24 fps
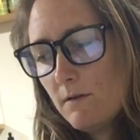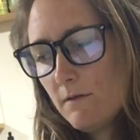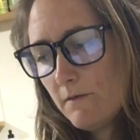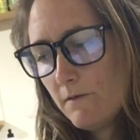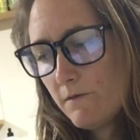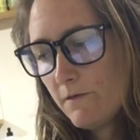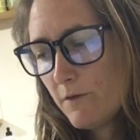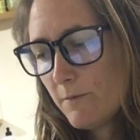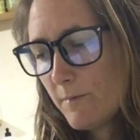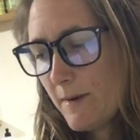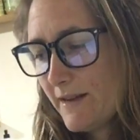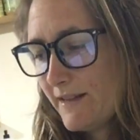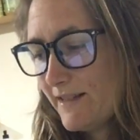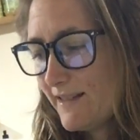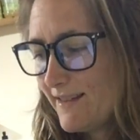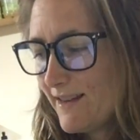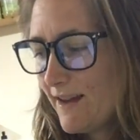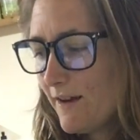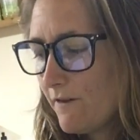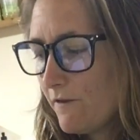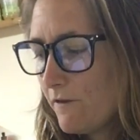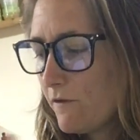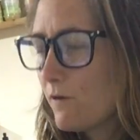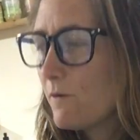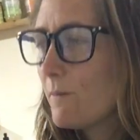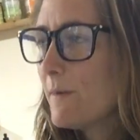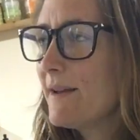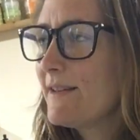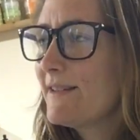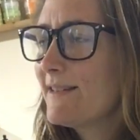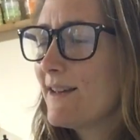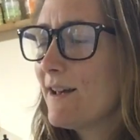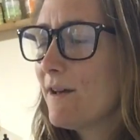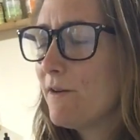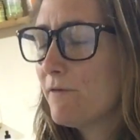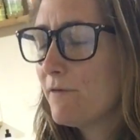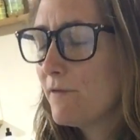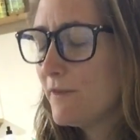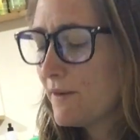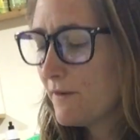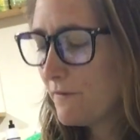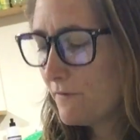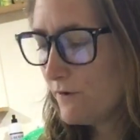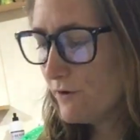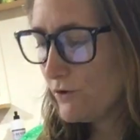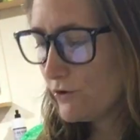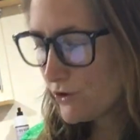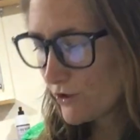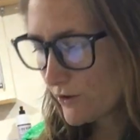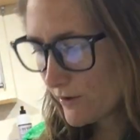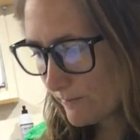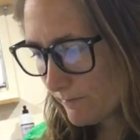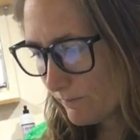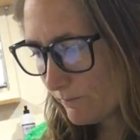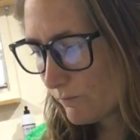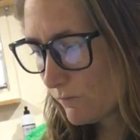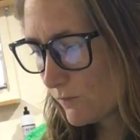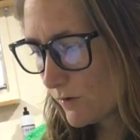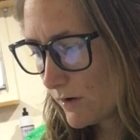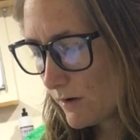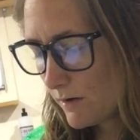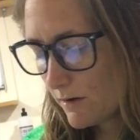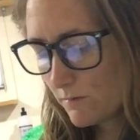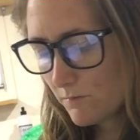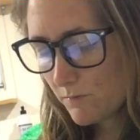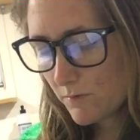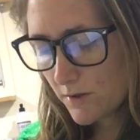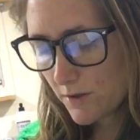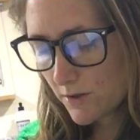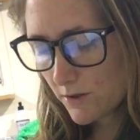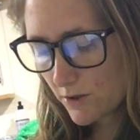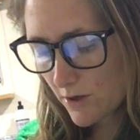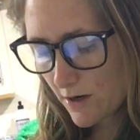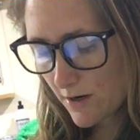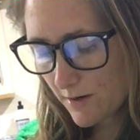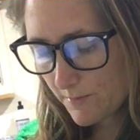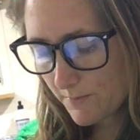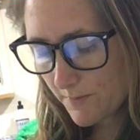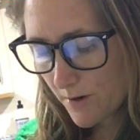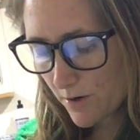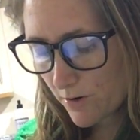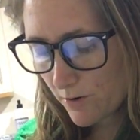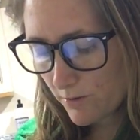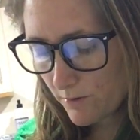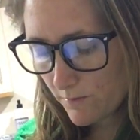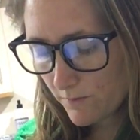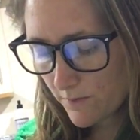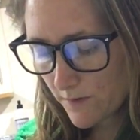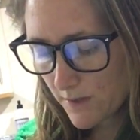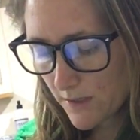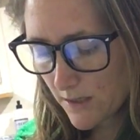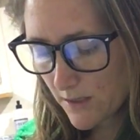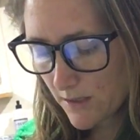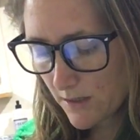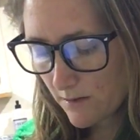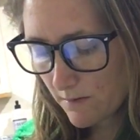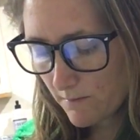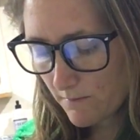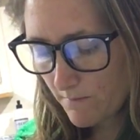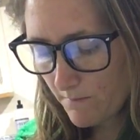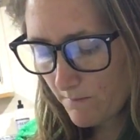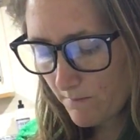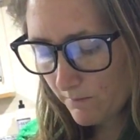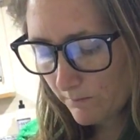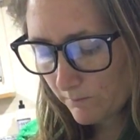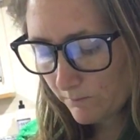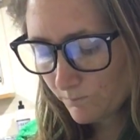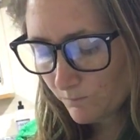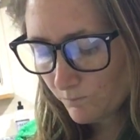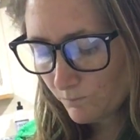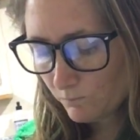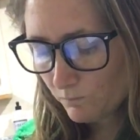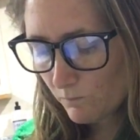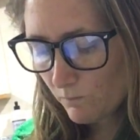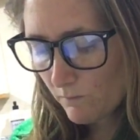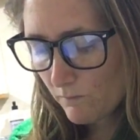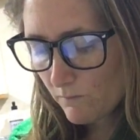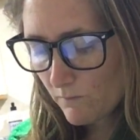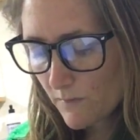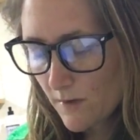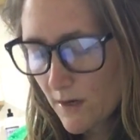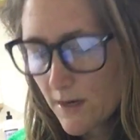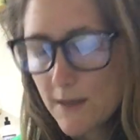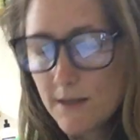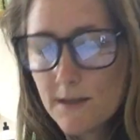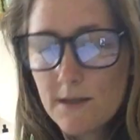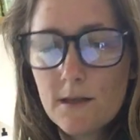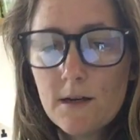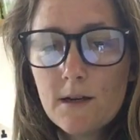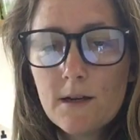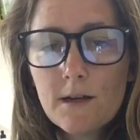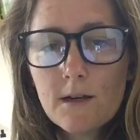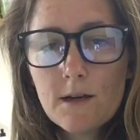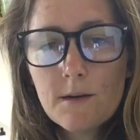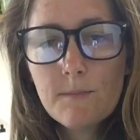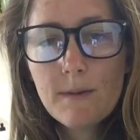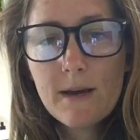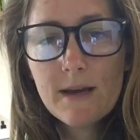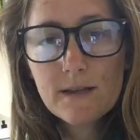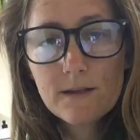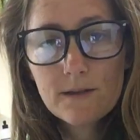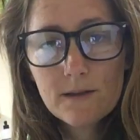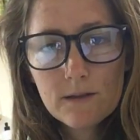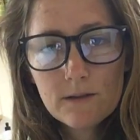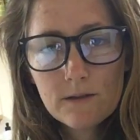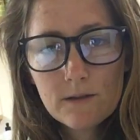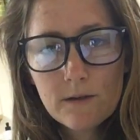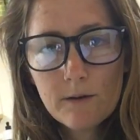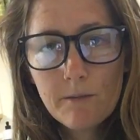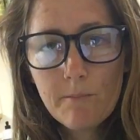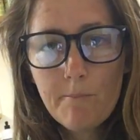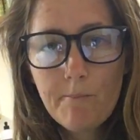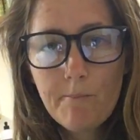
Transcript: for myself in the future, I'm gonna talk about the incident command system.